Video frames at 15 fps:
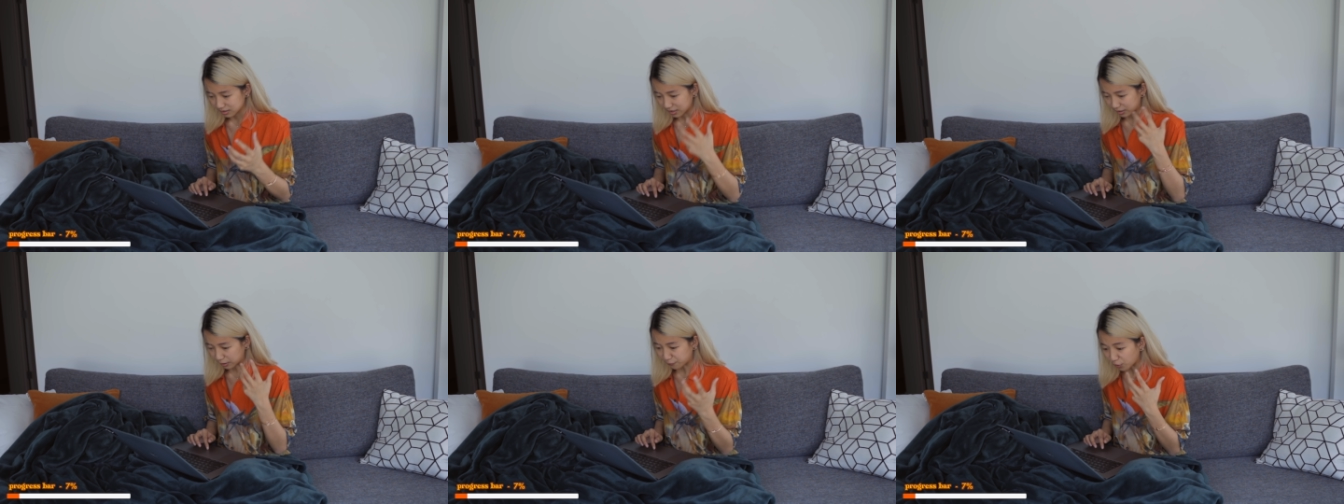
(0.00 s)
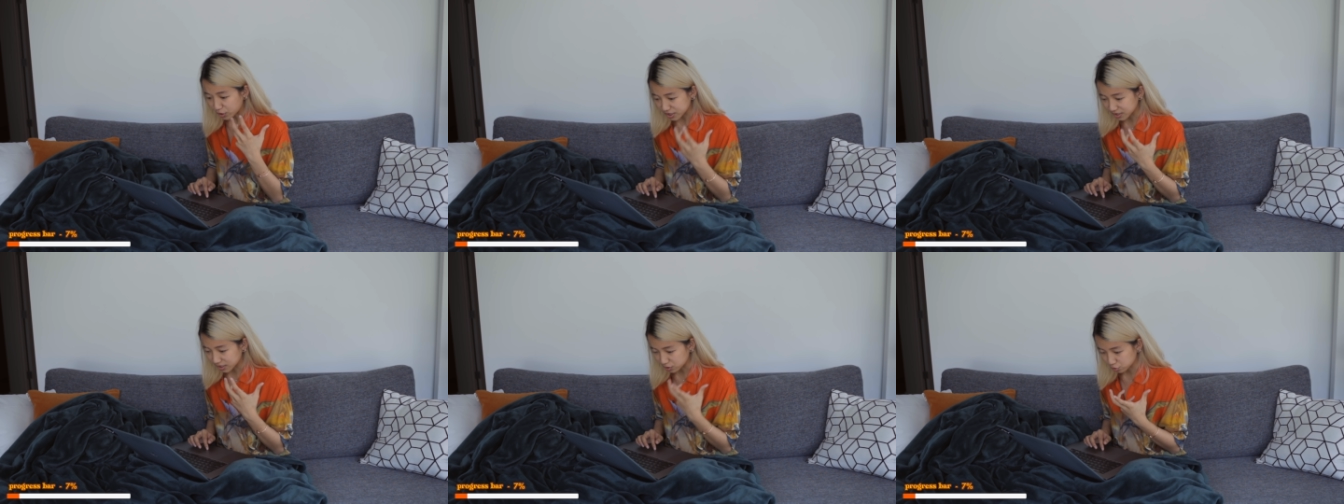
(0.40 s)
like the first
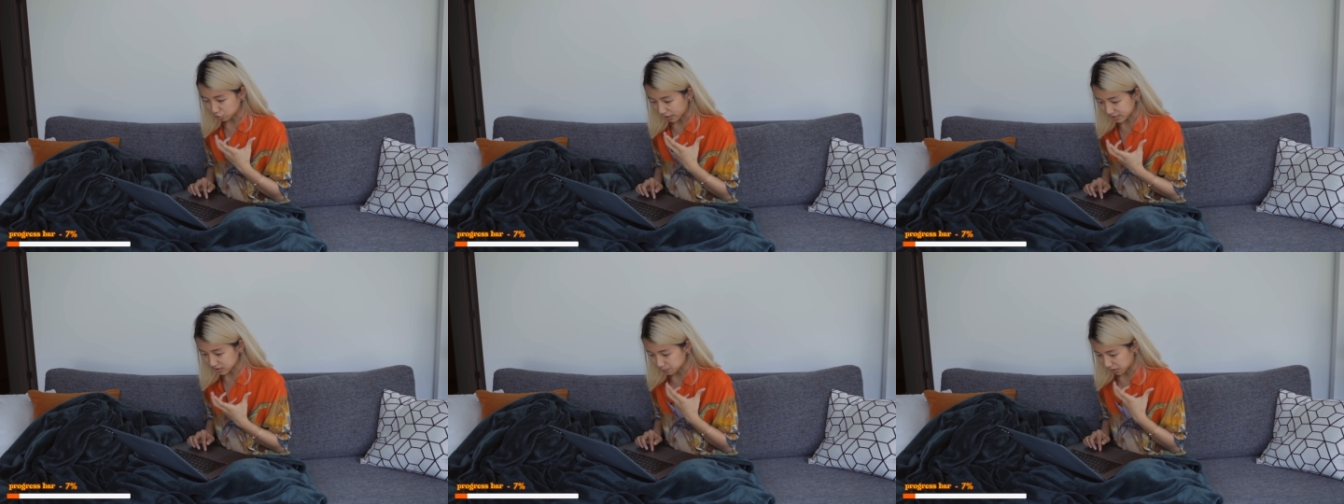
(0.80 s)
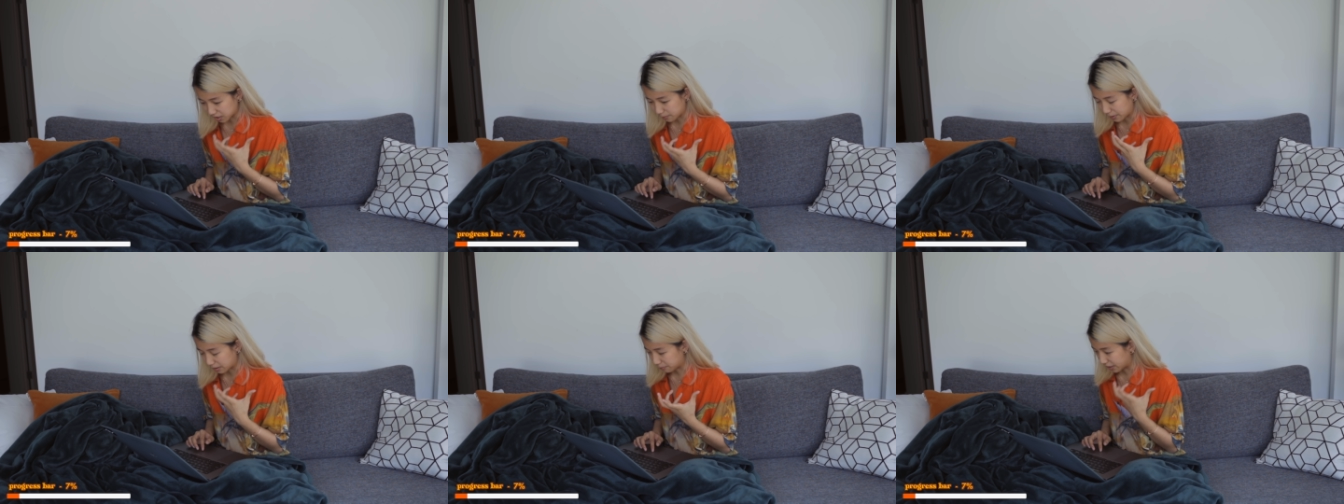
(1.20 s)
thing that strikes me
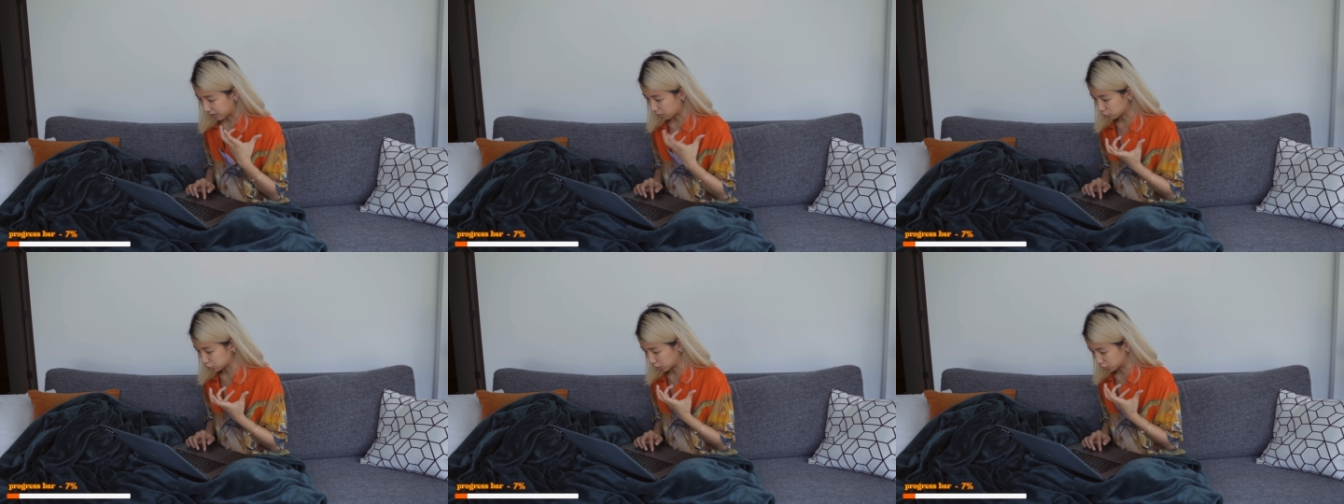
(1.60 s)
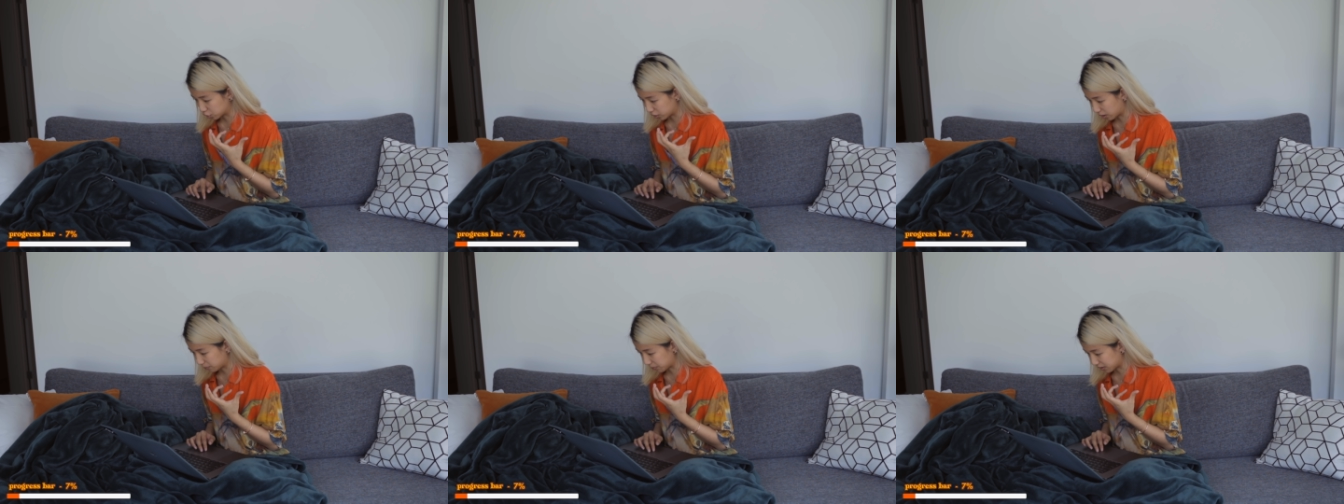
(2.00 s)
about my Notion should
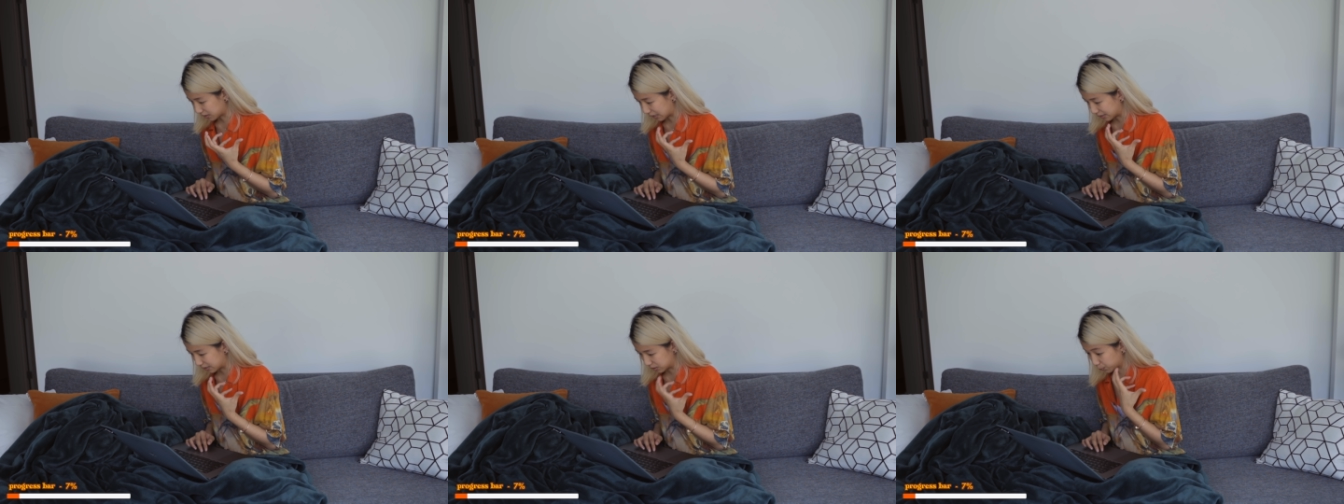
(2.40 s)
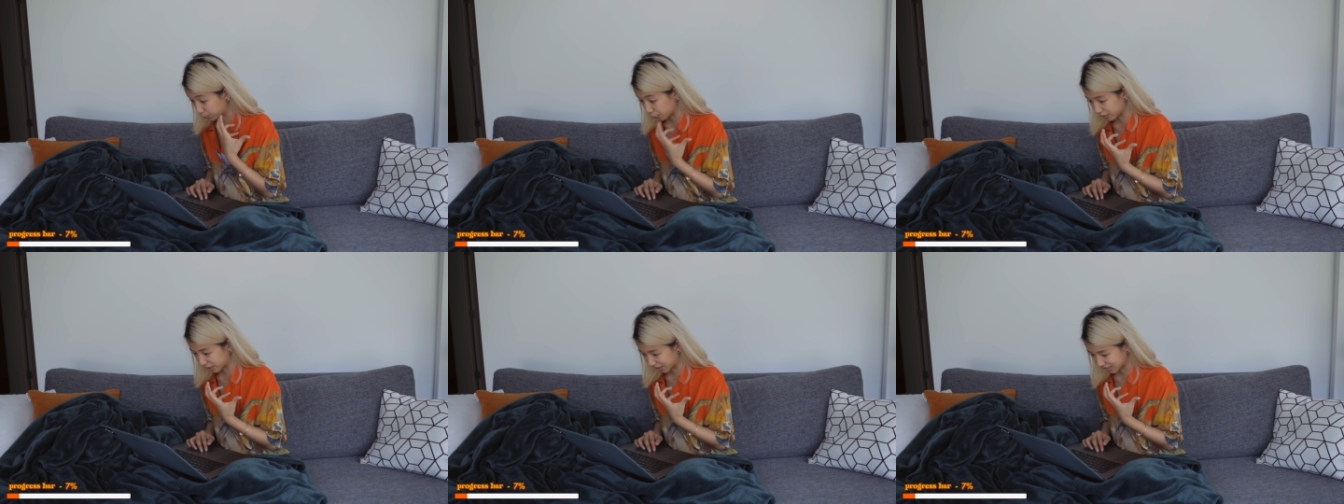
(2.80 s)
not be that it is
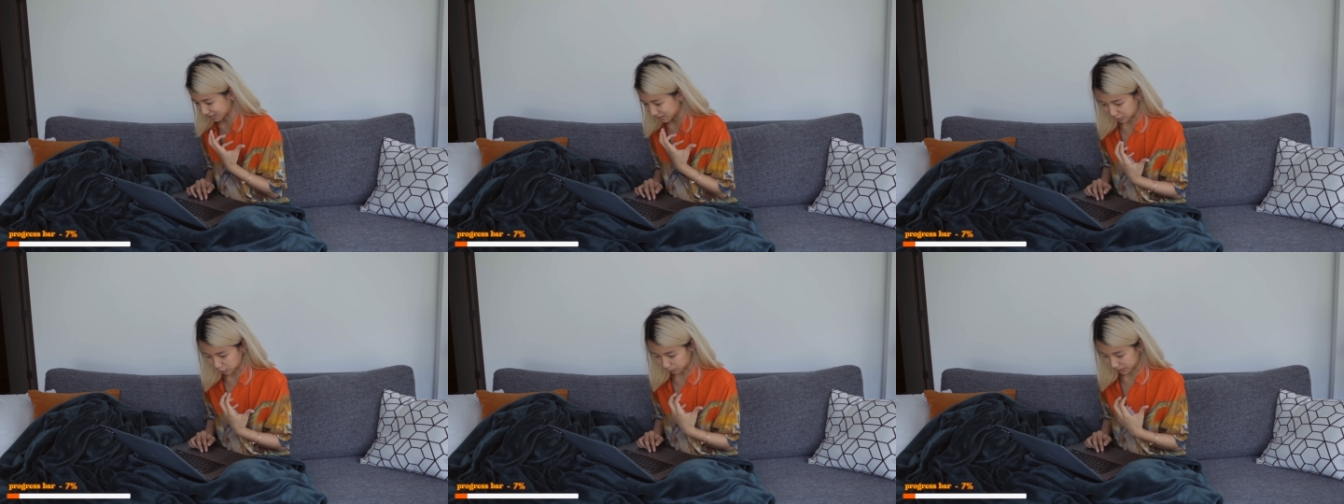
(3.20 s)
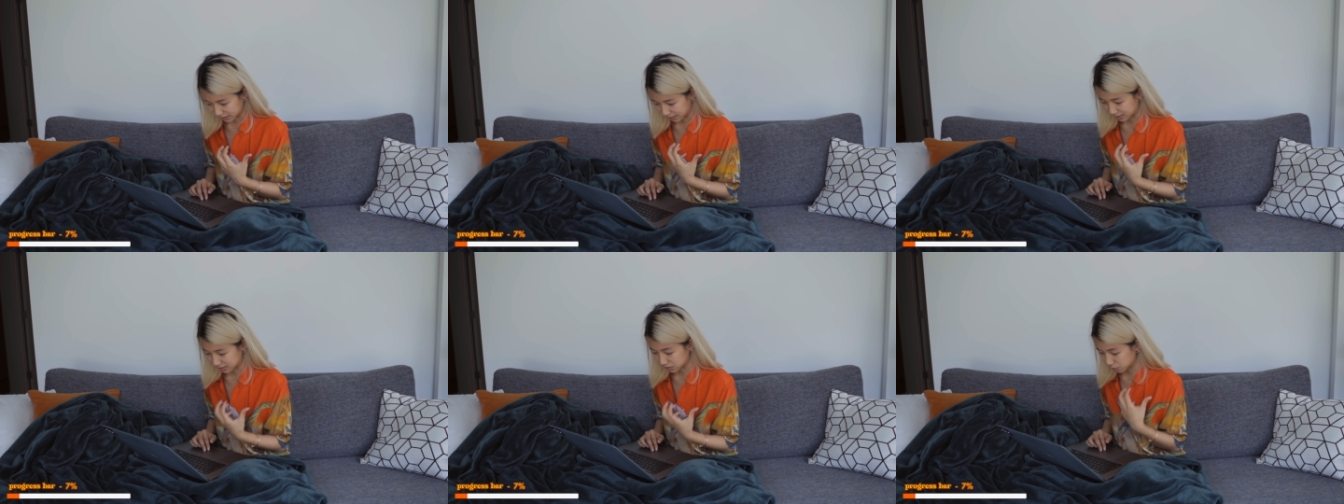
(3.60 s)
pretty, it should be that
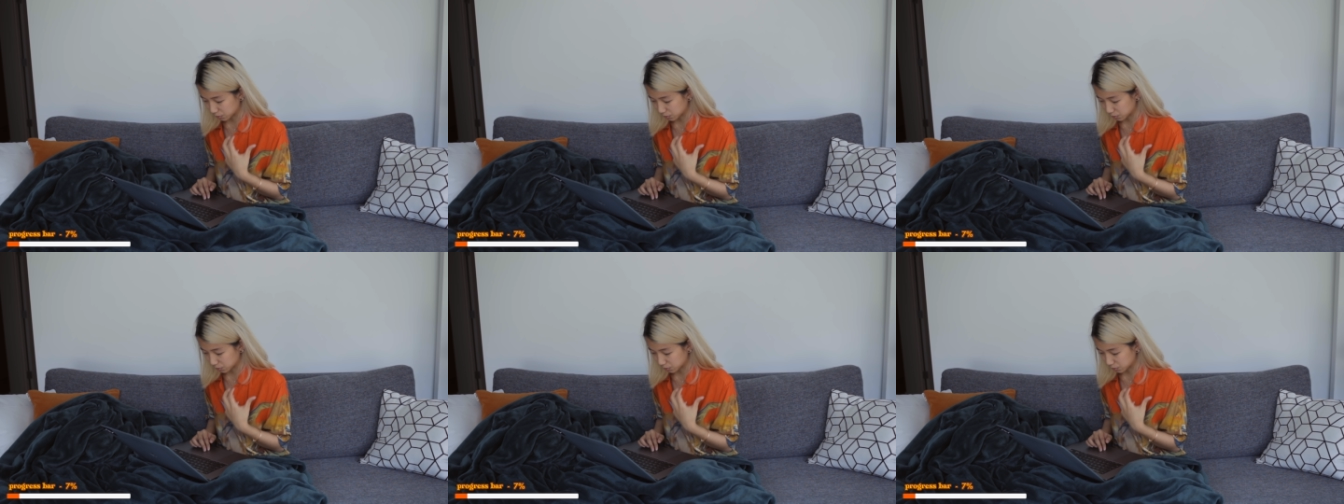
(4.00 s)
it is